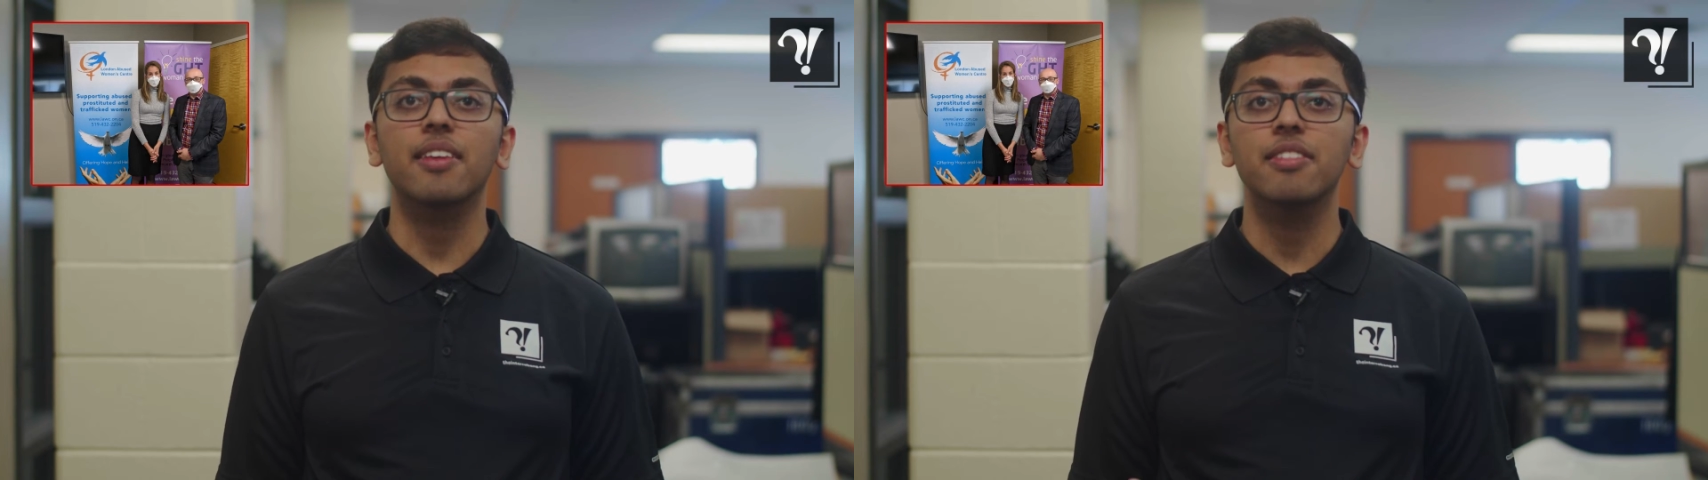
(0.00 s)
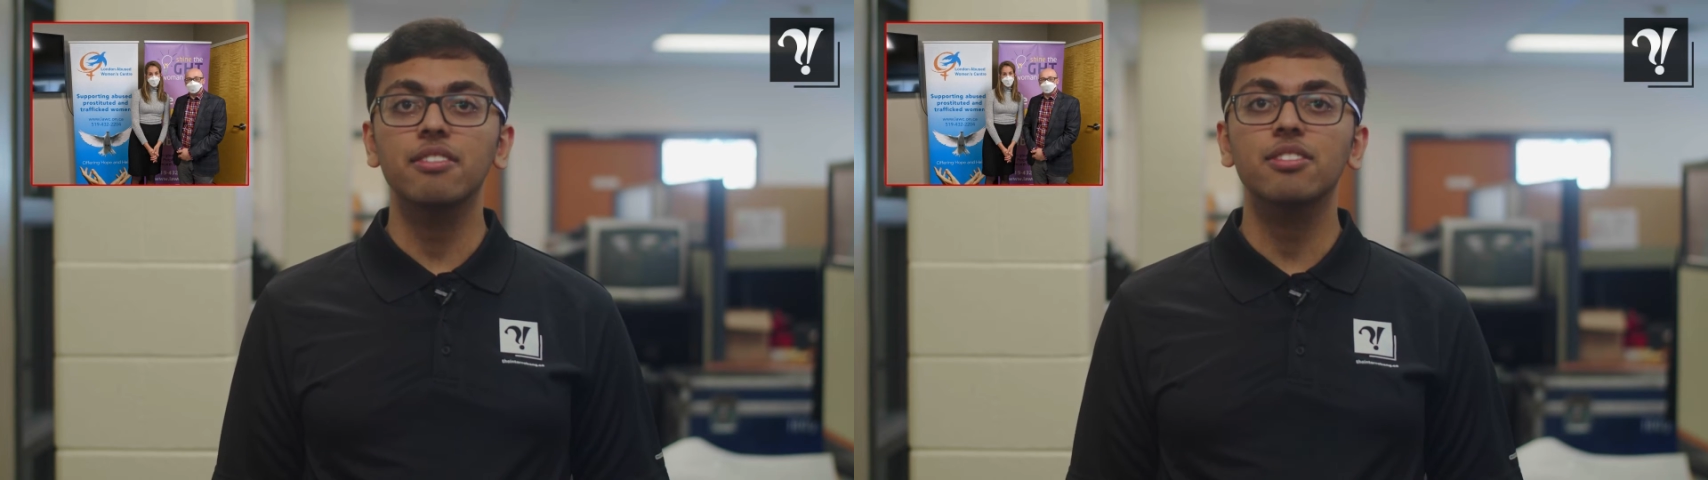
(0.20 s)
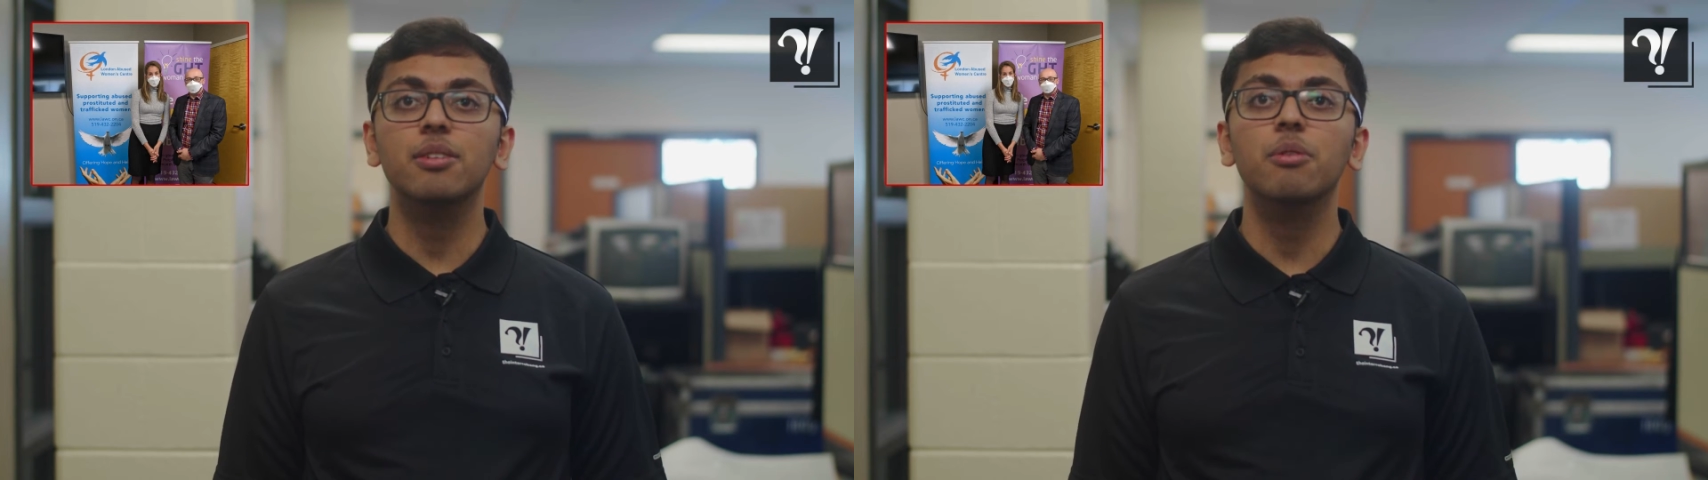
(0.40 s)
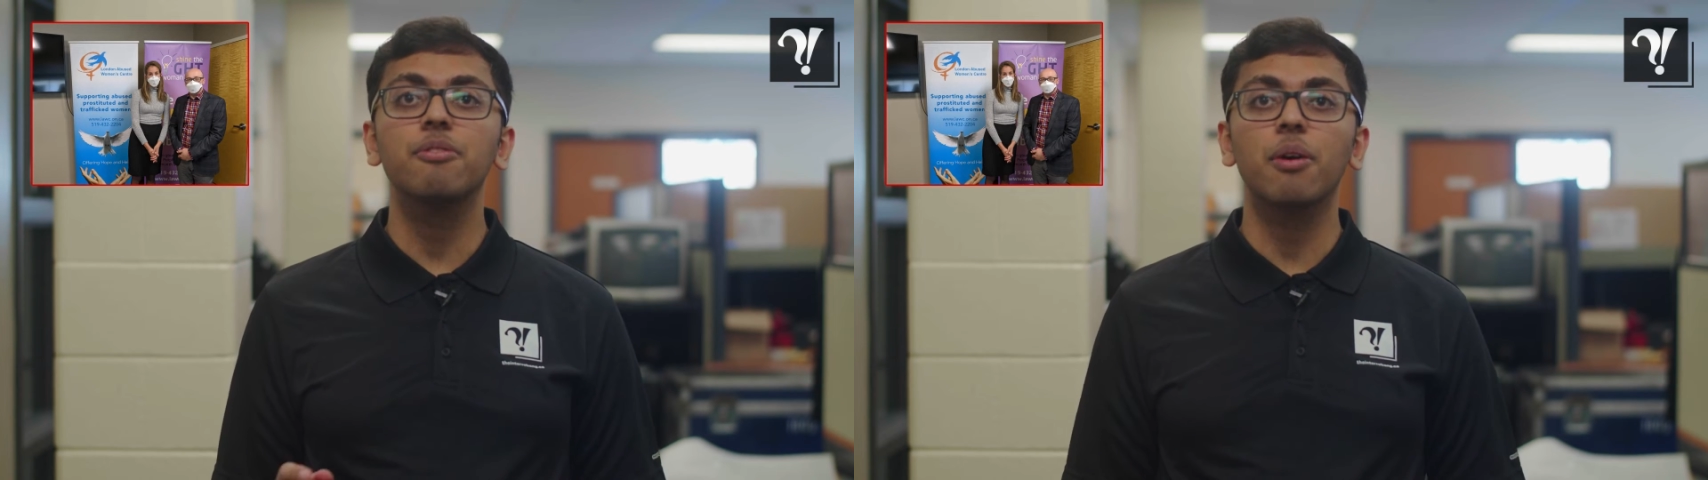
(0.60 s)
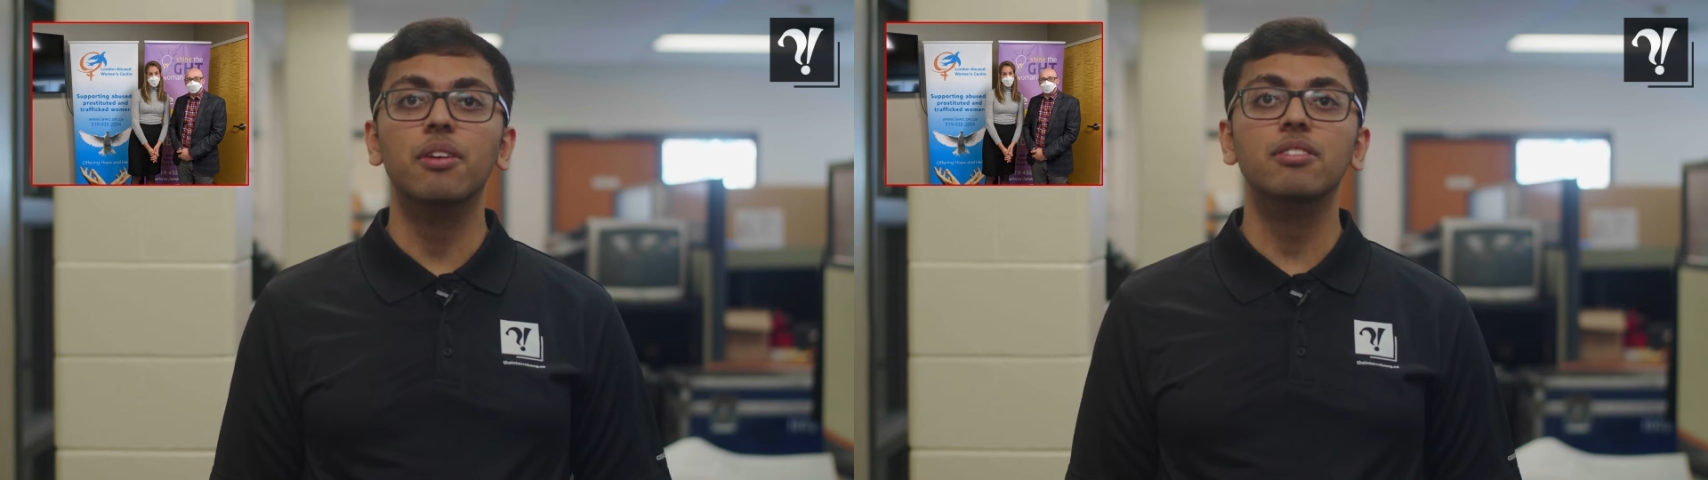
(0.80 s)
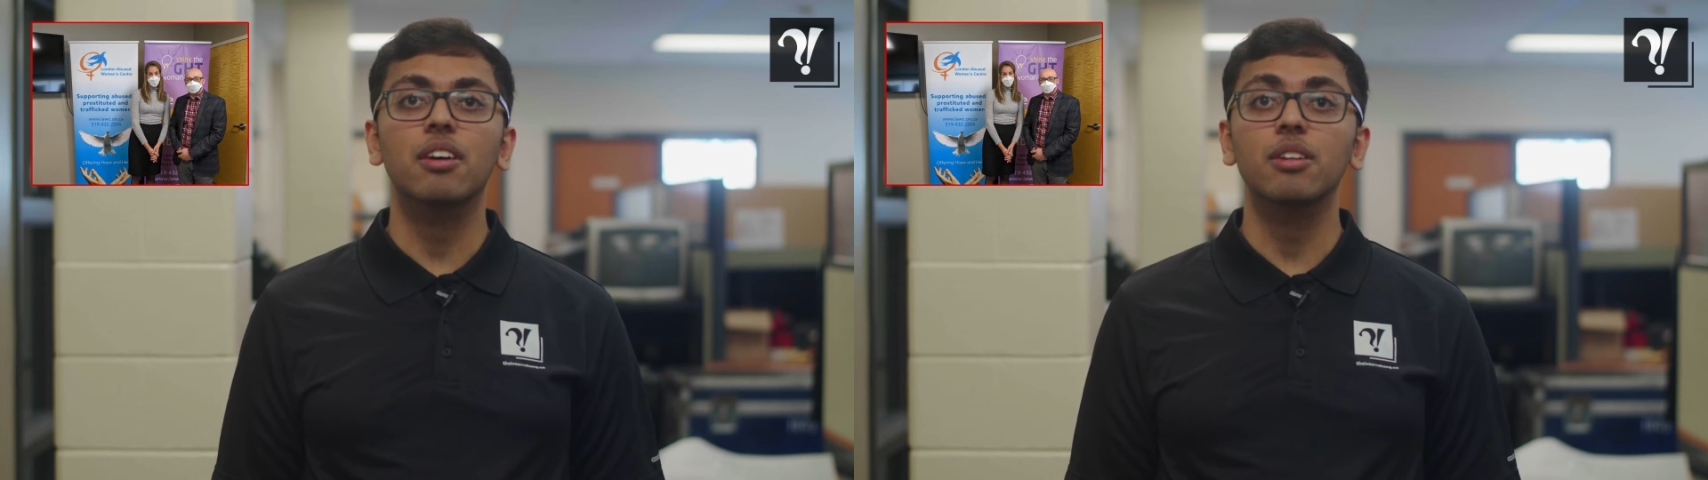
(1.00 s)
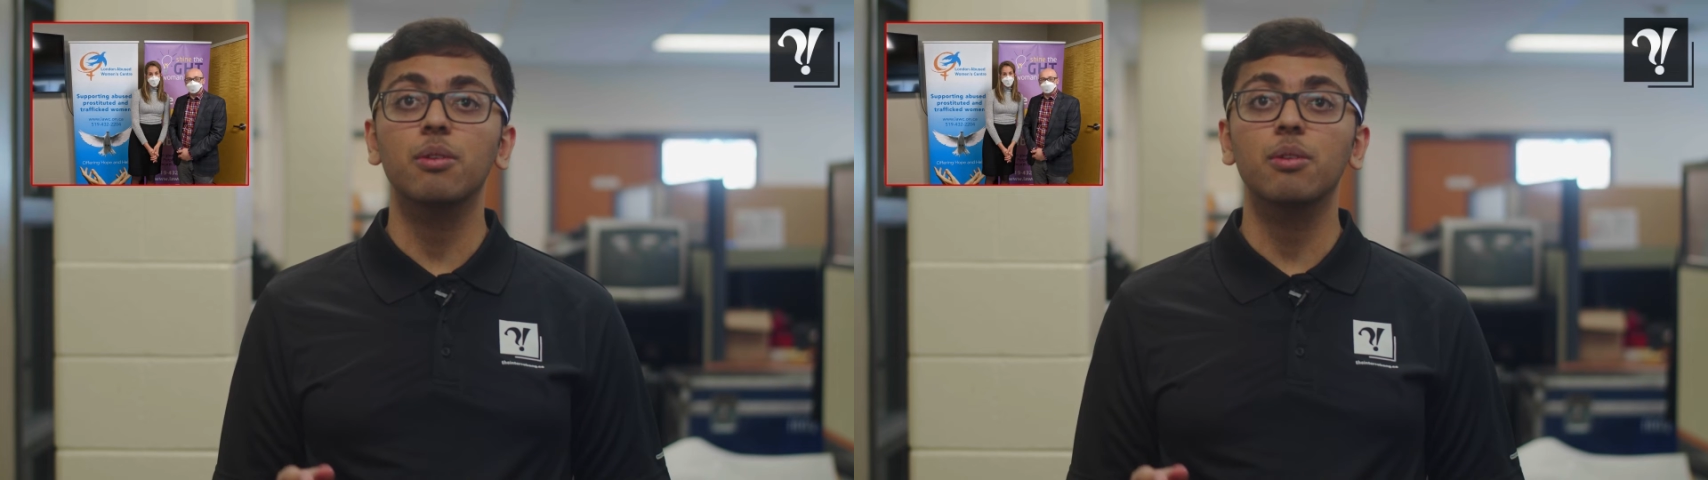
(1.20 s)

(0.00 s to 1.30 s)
and this year will focus on